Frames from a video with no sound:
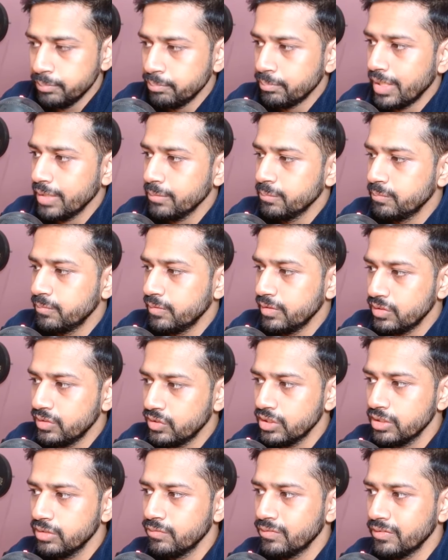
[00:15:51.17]
My
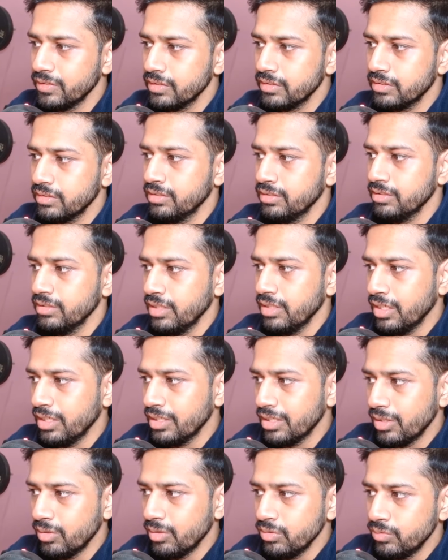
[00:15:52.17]
budget was
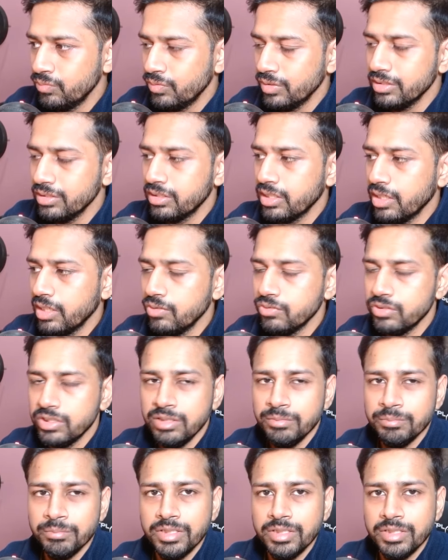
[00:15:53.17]
around 1000,